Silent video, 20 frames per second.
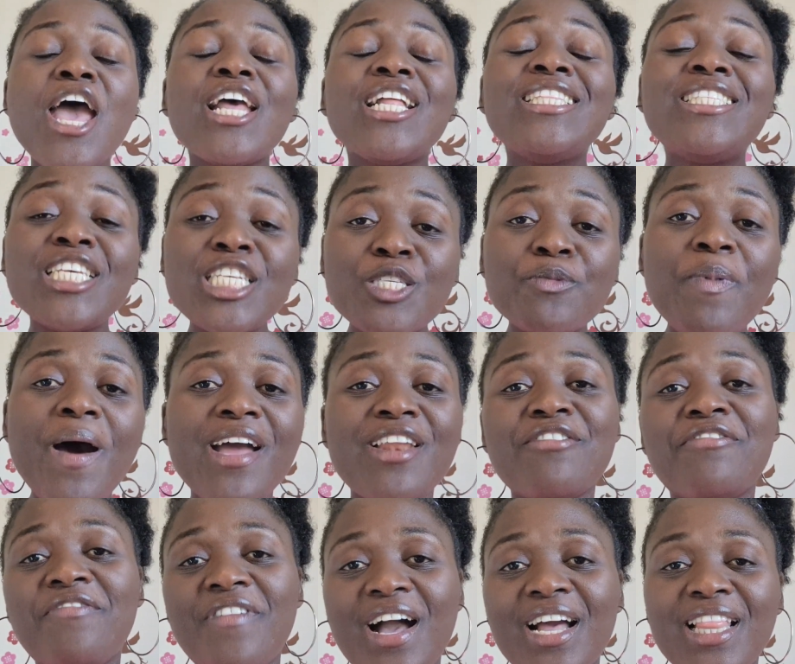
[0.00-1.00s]
despite the
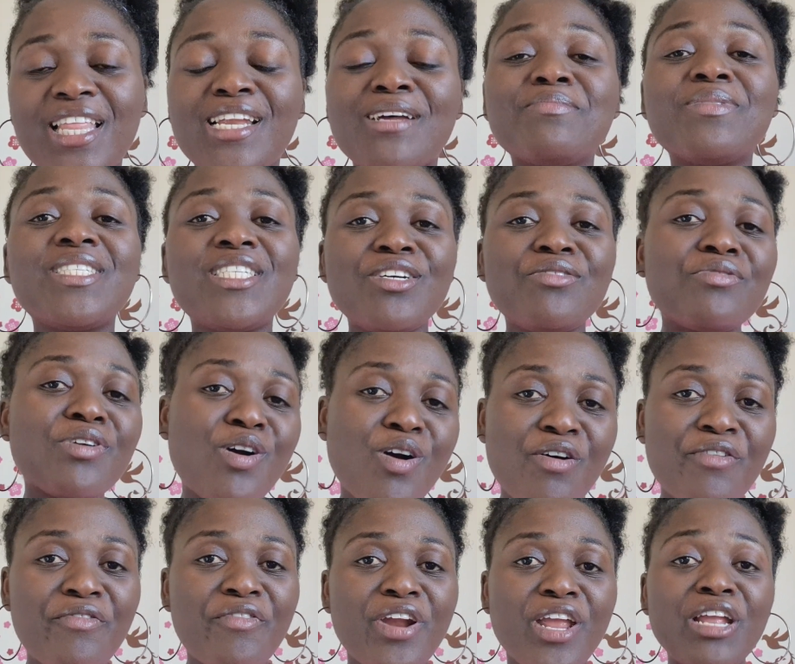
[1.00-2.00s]
fact that I'm still
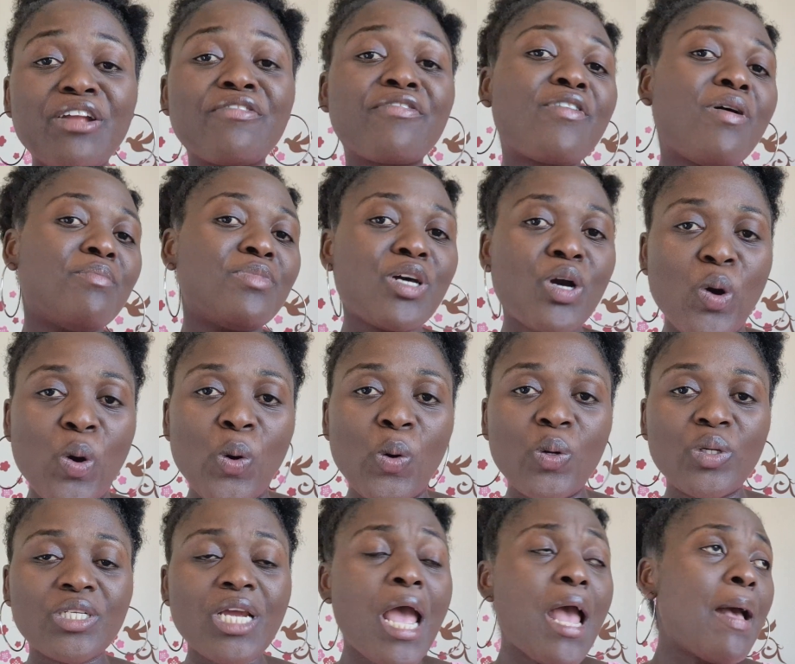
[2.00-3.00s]
recovering from the
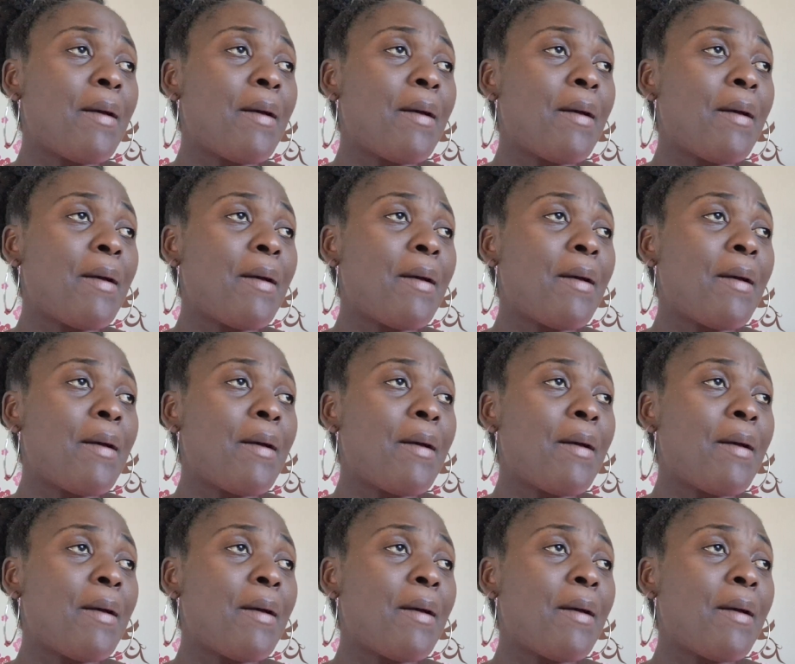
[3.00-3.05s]
cold,